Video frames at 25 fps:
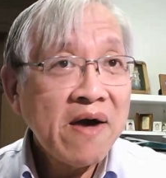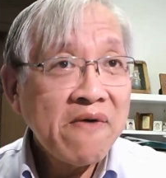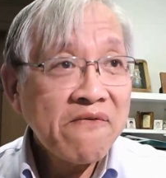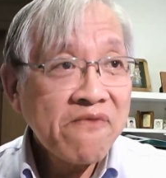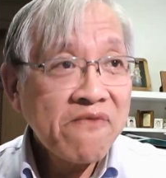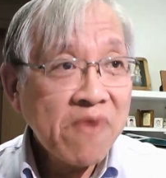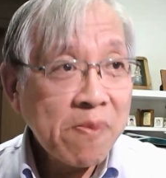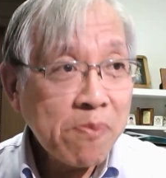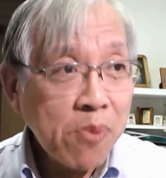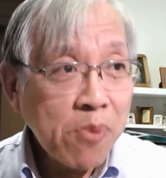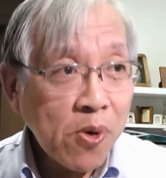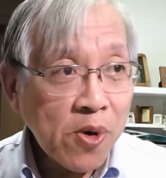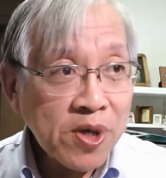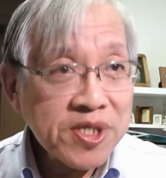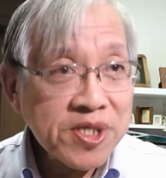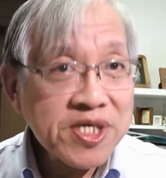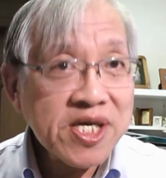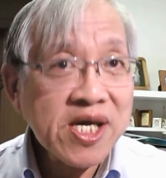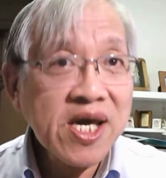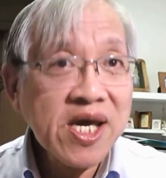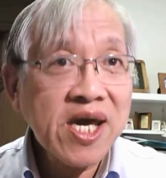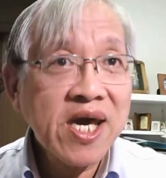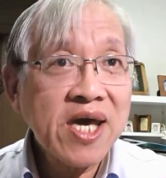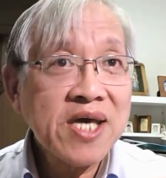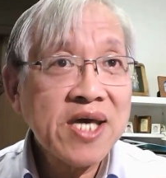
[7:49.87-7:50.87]
from
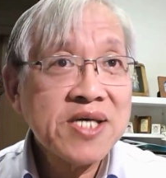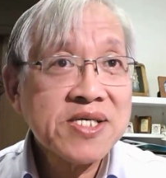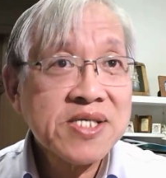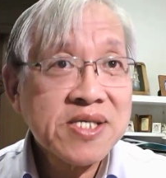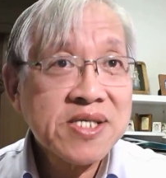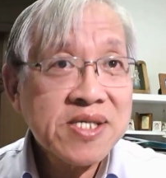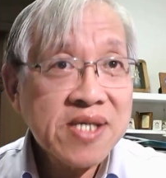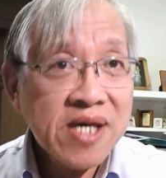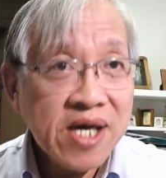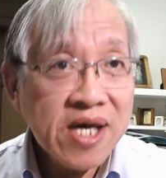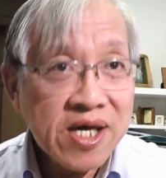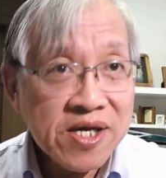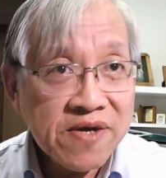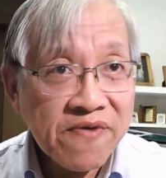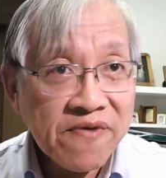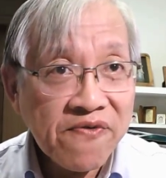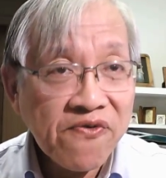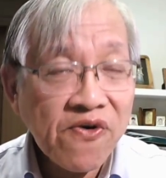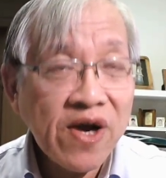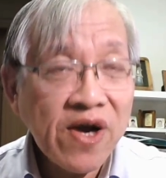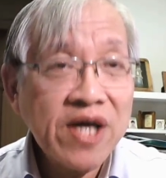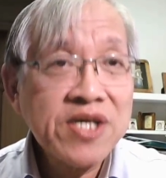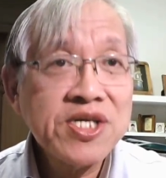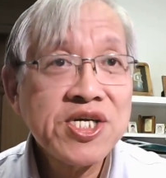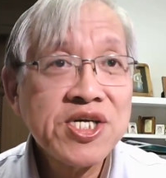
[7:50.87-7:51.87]
Portuguese into
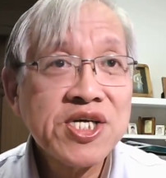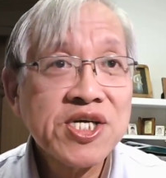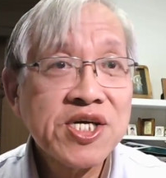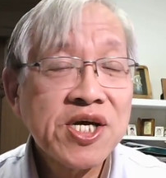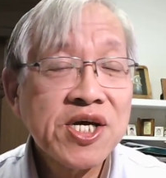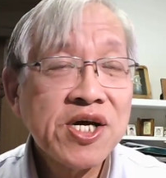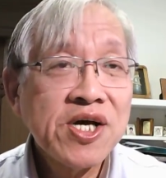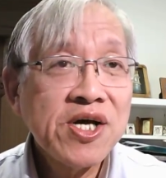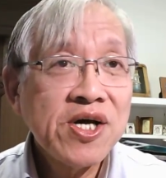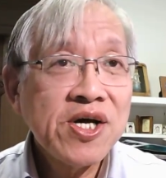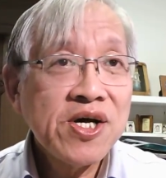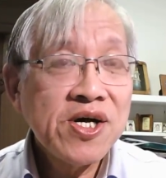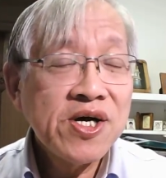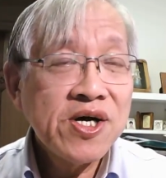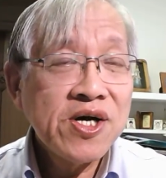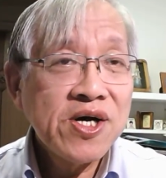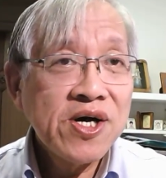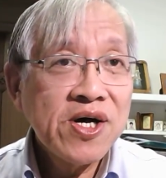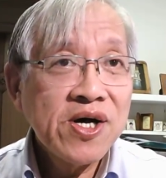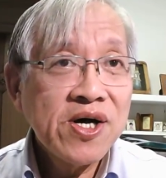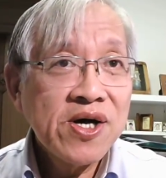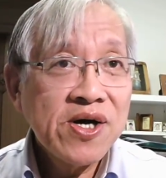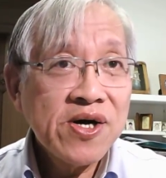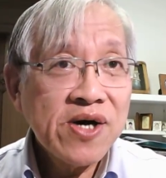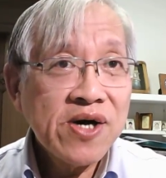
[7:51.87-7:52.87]
French
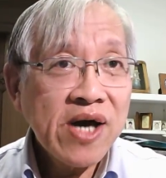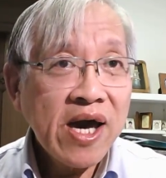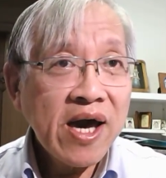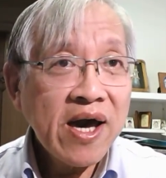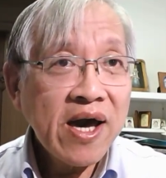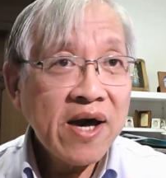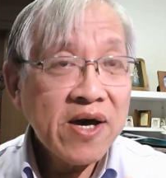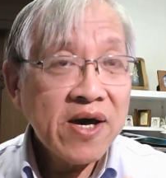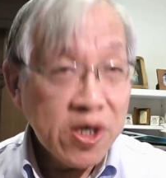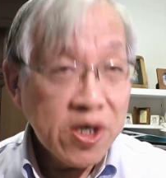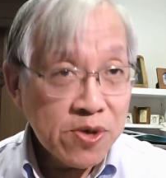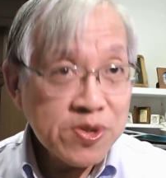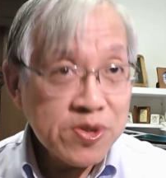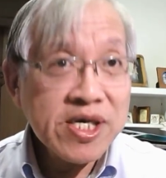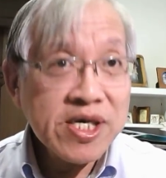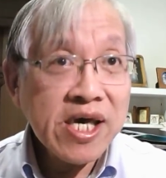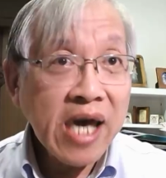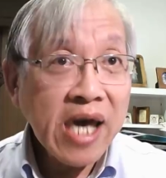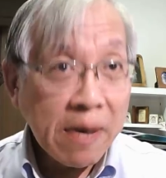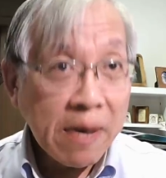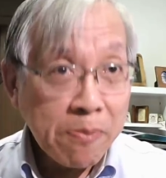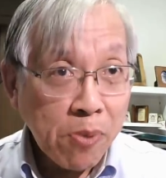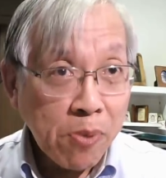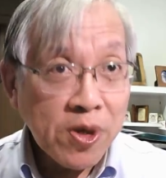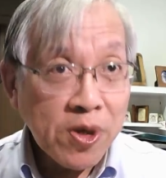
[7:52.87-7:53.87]
using
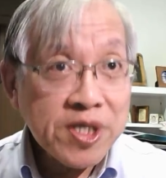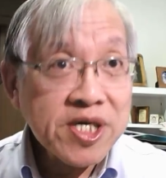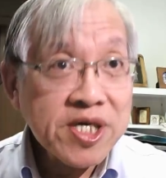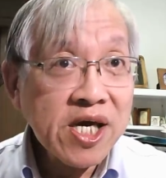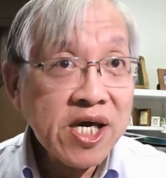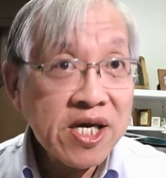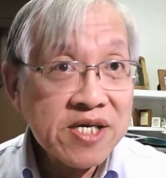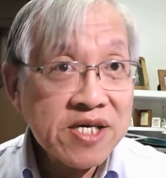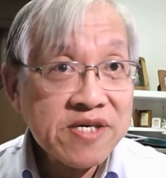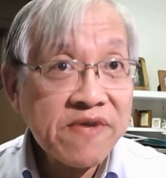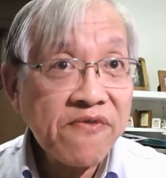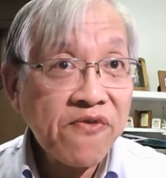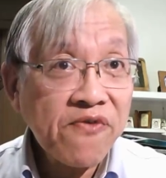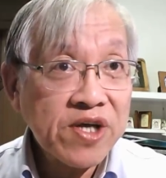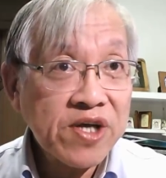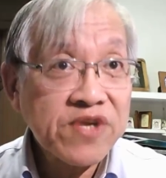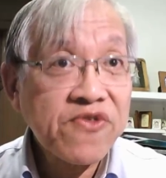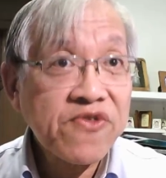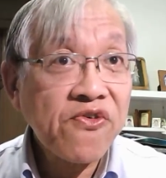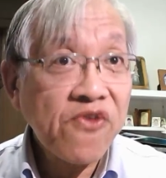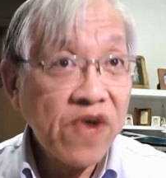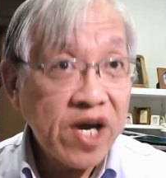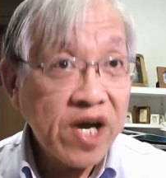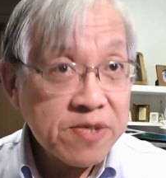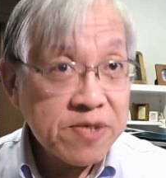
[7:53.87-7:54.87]
a Portuguese to French
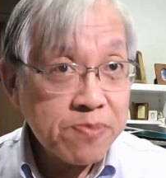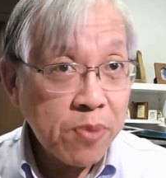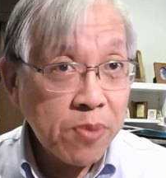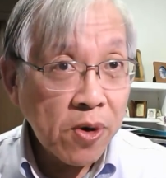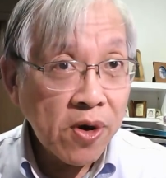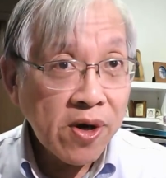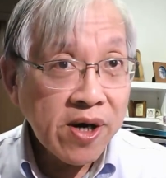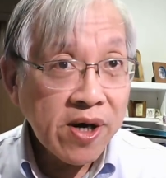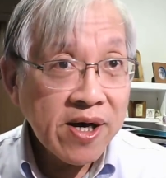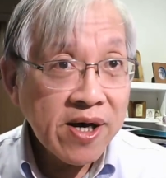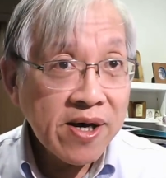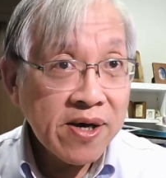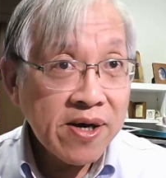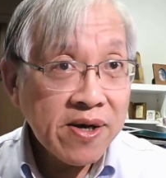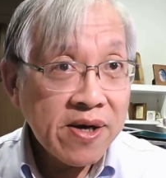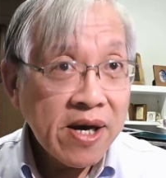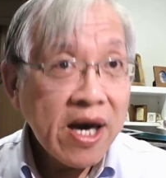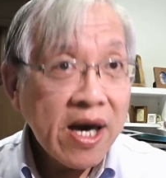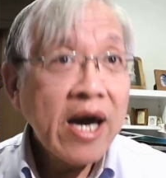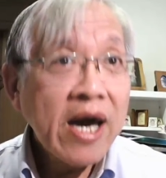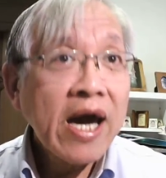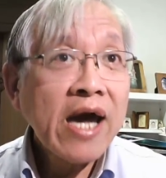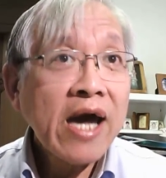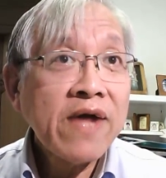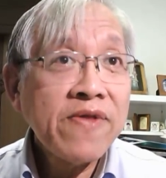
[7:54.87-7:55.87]
phrase book,
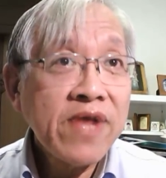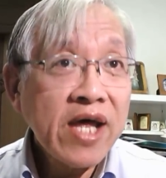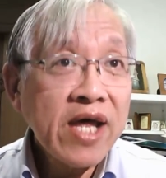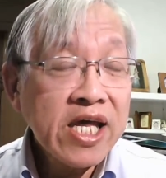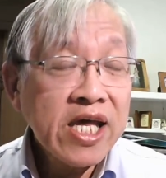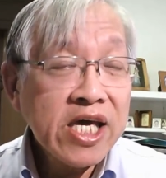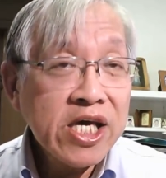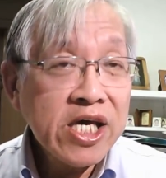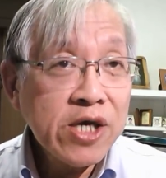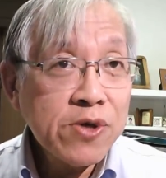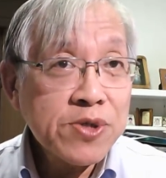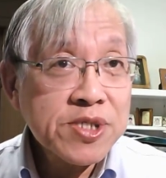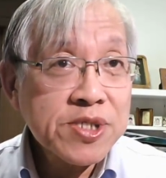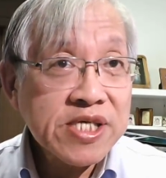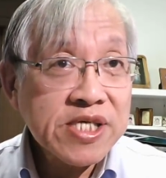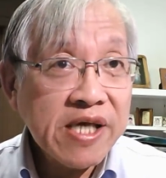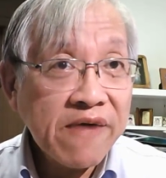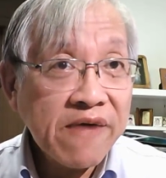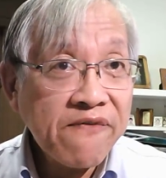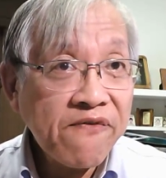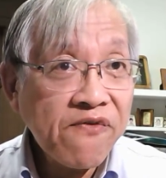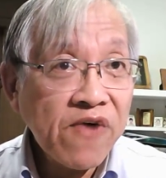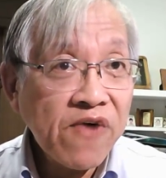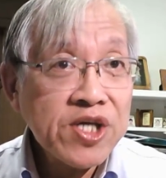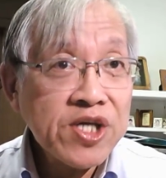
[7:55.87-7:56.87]
and then he uses a
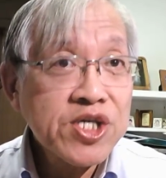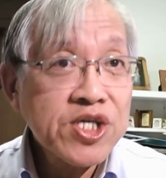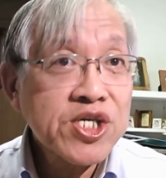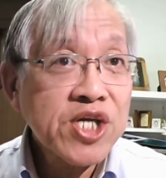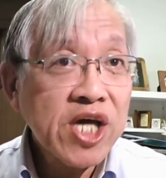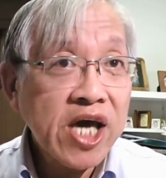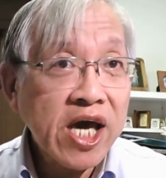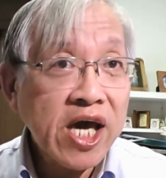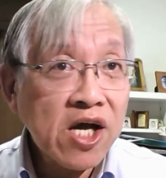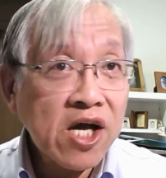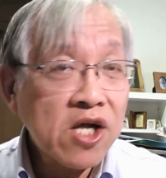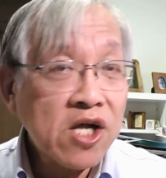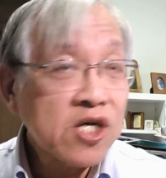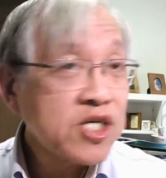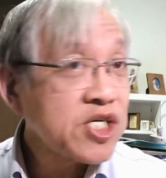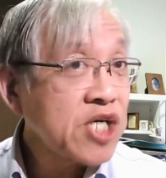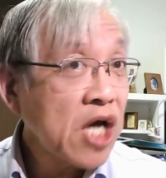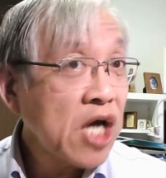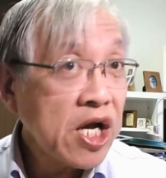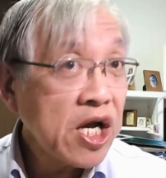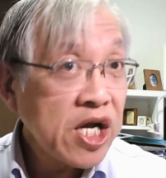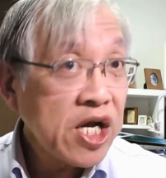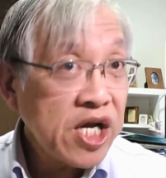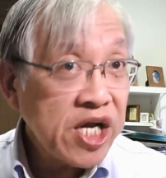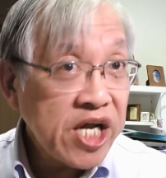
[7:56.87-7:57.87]
French to English
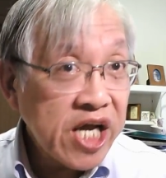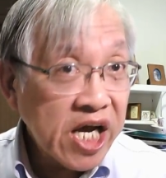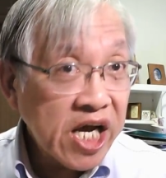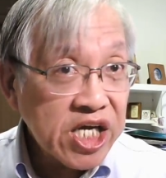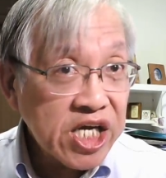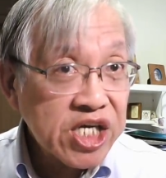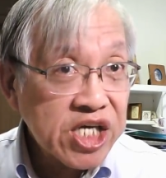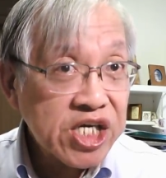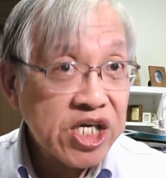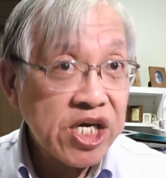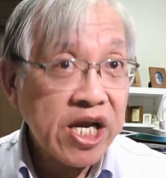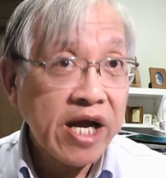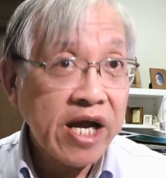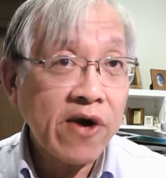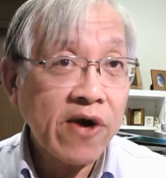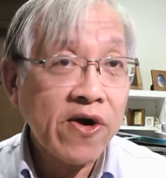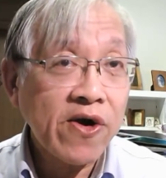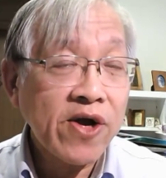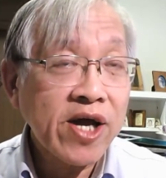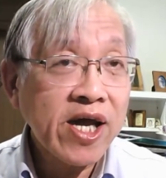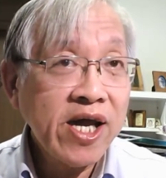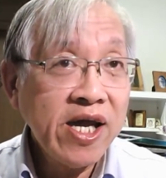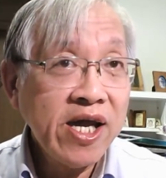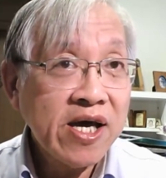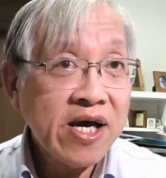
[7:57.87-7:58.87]

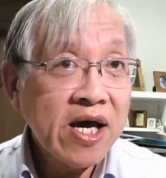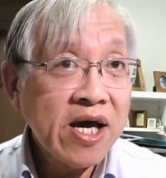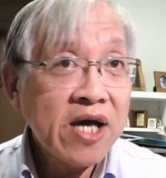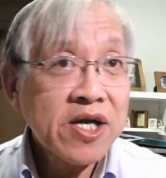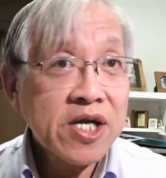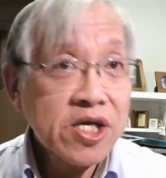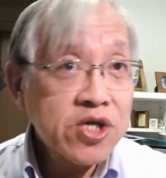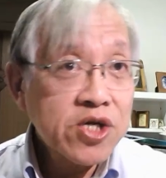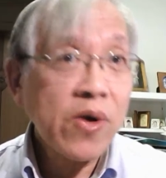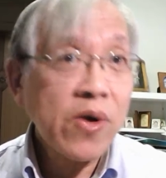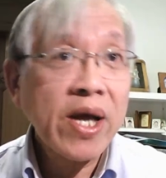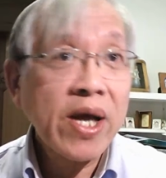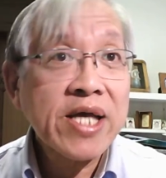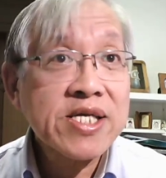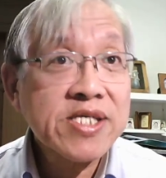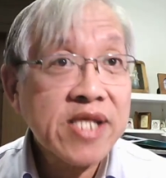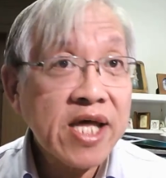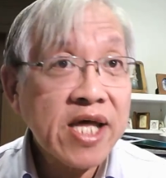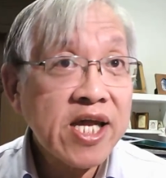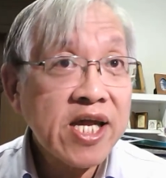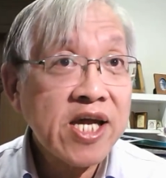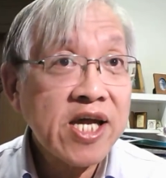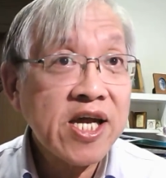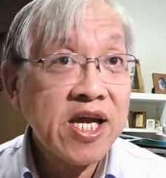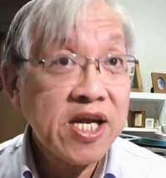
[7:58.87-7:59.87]
dictionary to
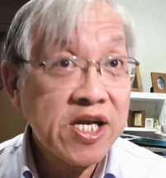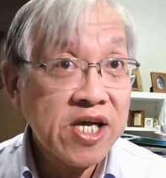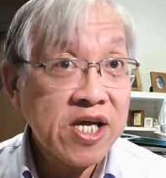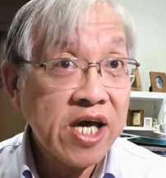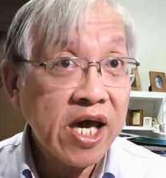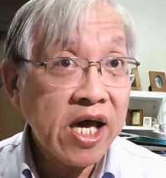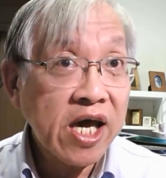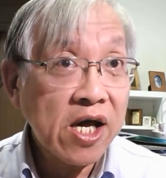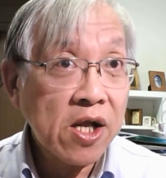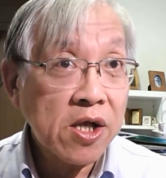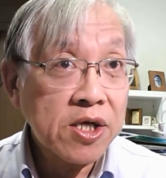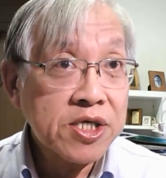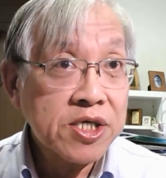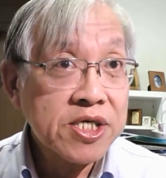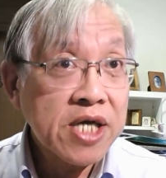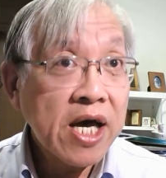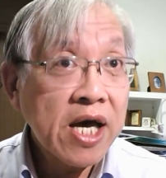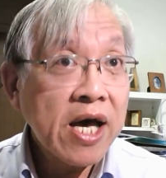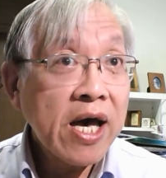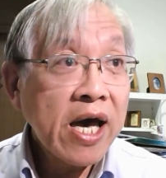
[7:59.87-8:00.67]
translate it into English.